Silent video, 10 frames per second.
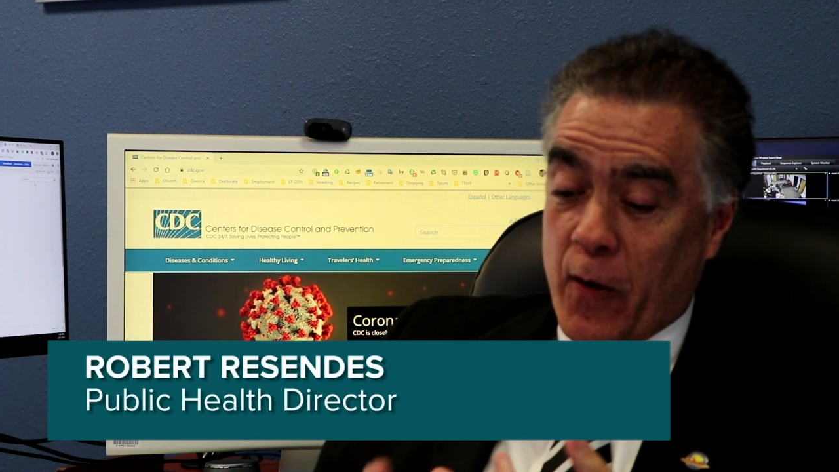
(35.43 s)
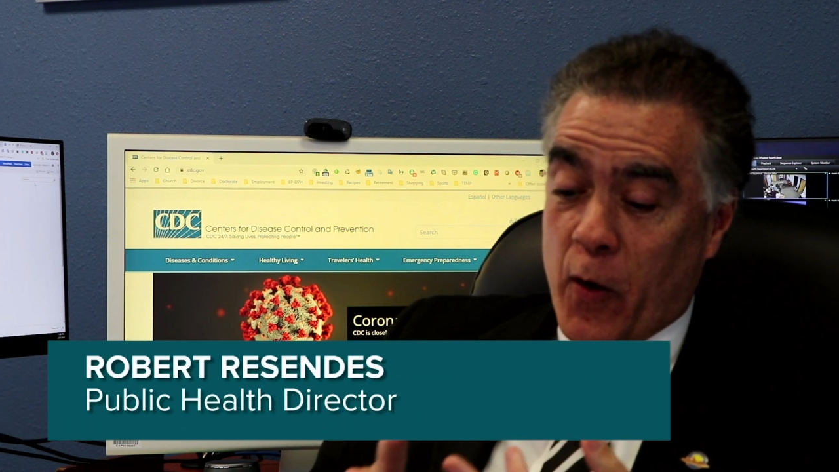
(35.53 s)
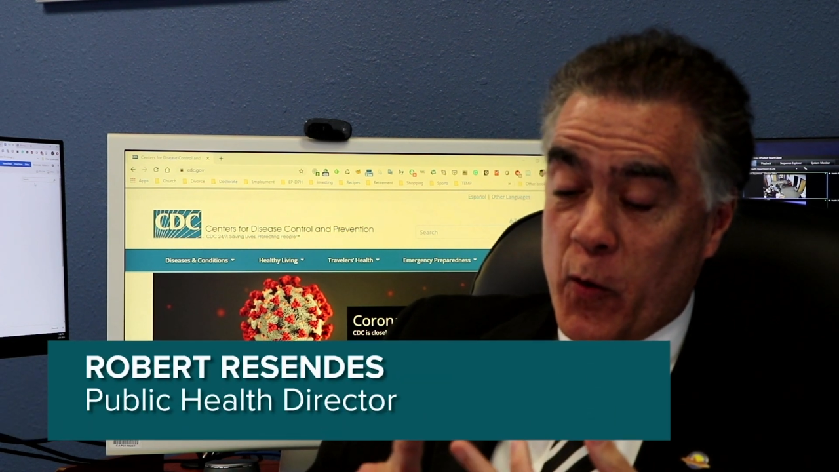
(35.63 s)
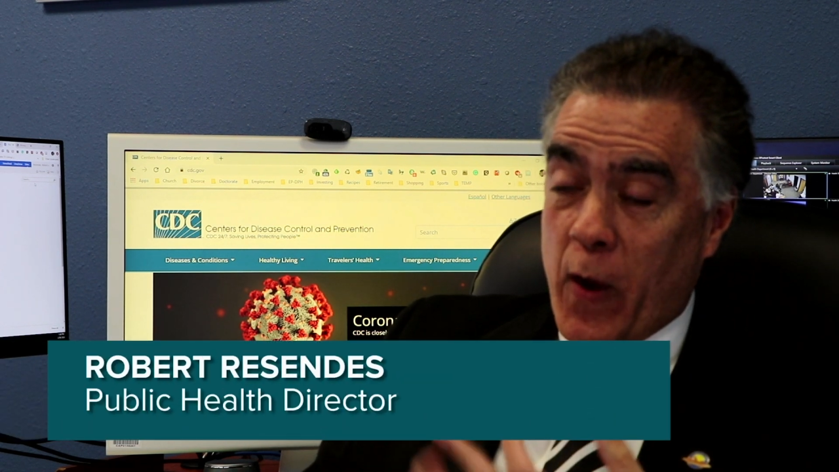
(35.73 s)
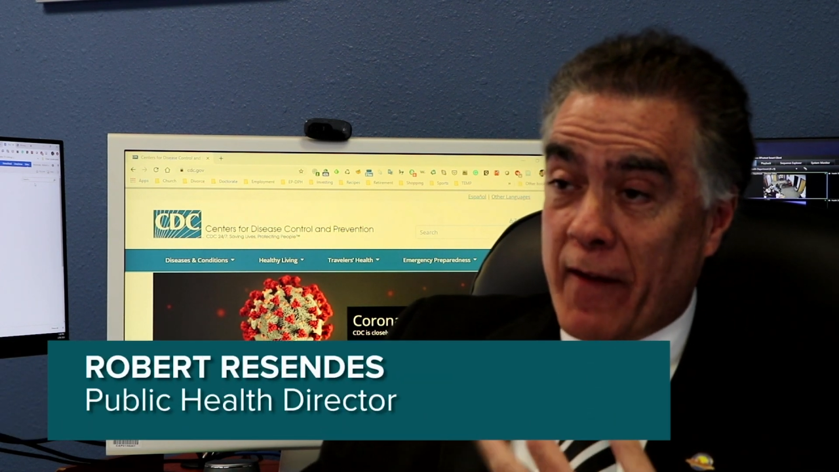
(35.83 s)

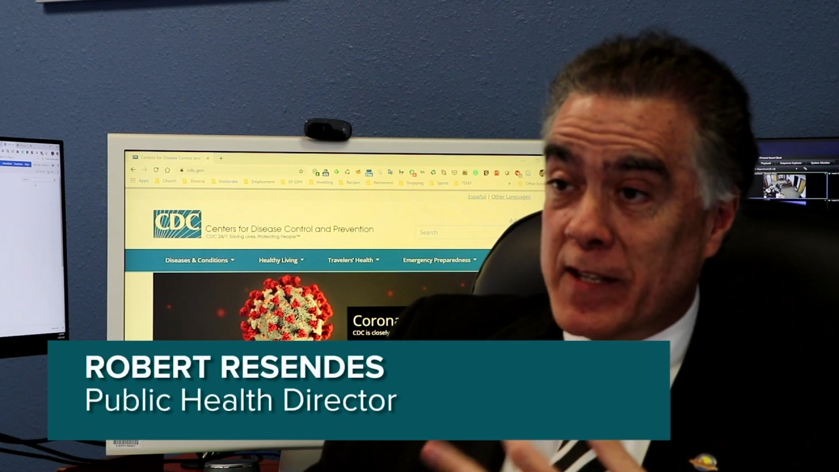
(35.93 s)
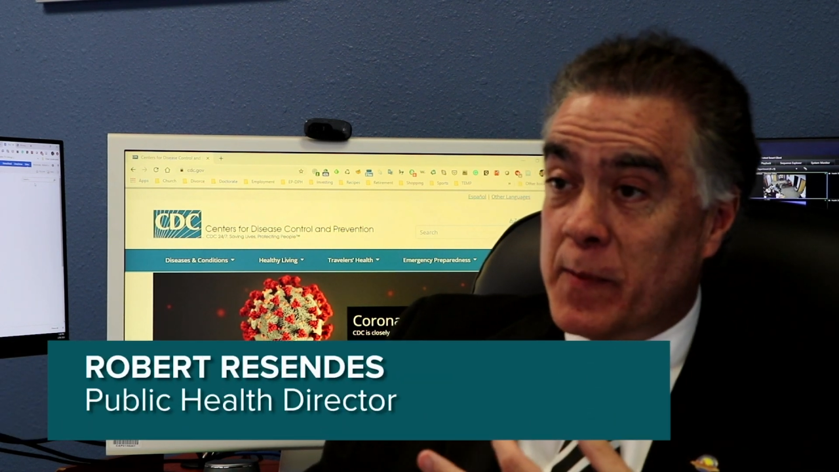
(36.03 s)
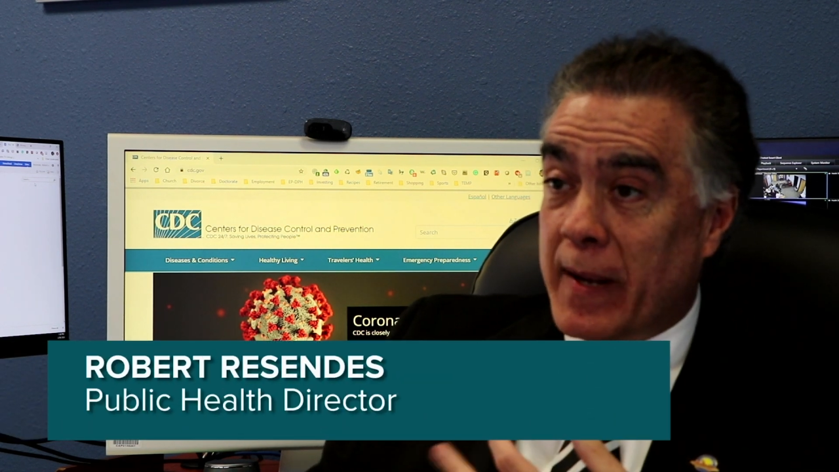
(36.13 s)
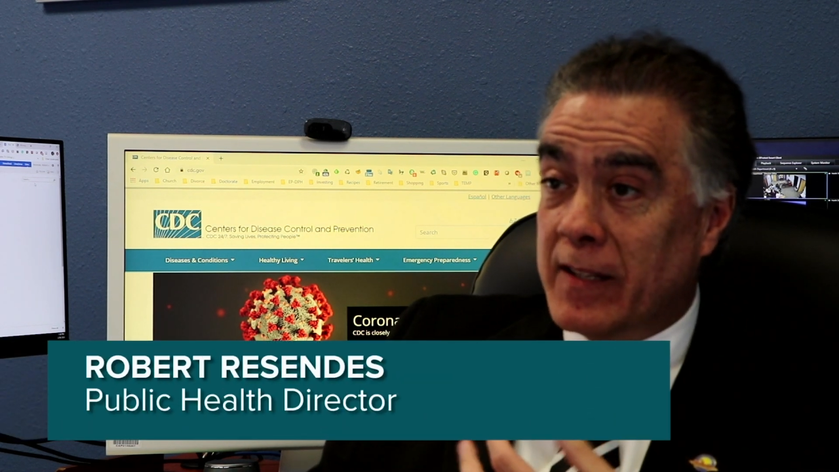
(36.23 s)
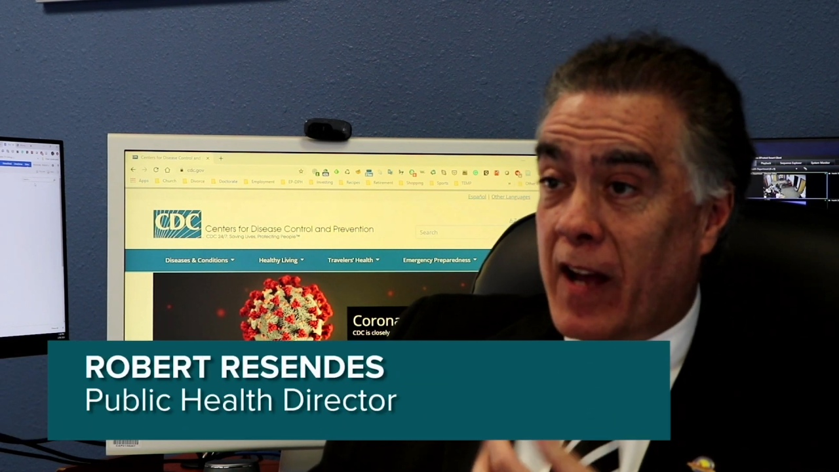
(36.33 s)
or you haven't
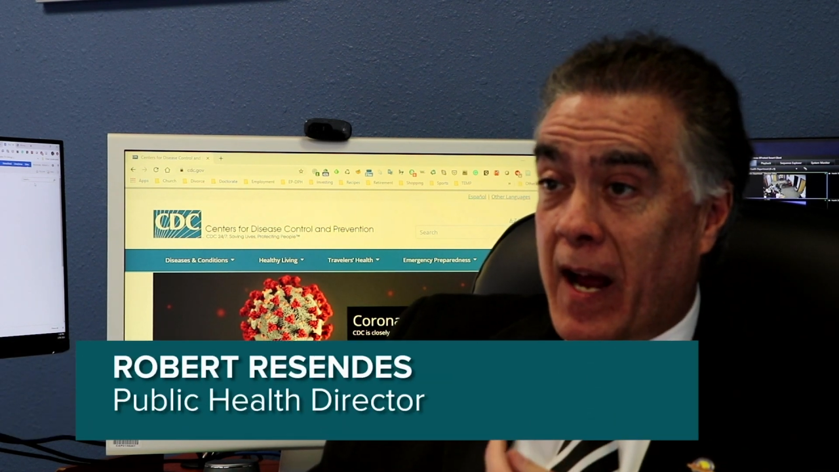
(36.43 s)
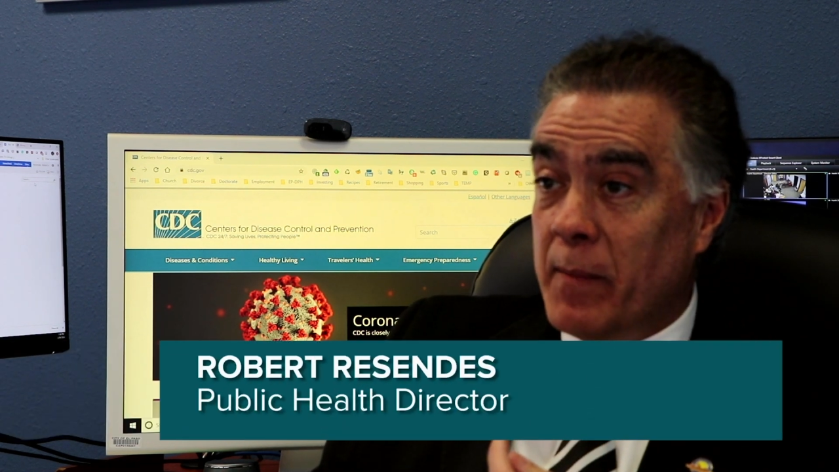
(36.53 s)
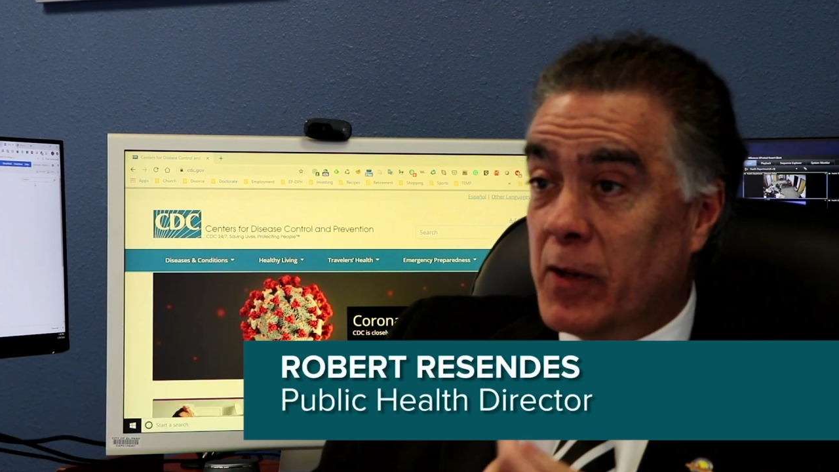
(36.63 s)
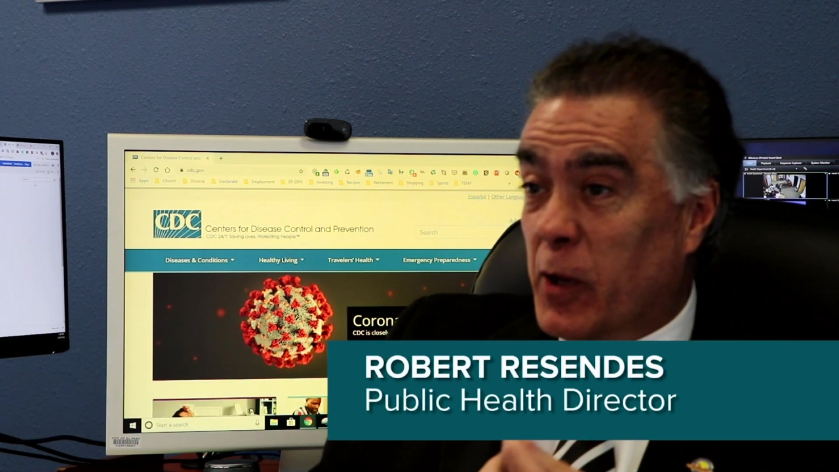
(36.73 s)
spent time,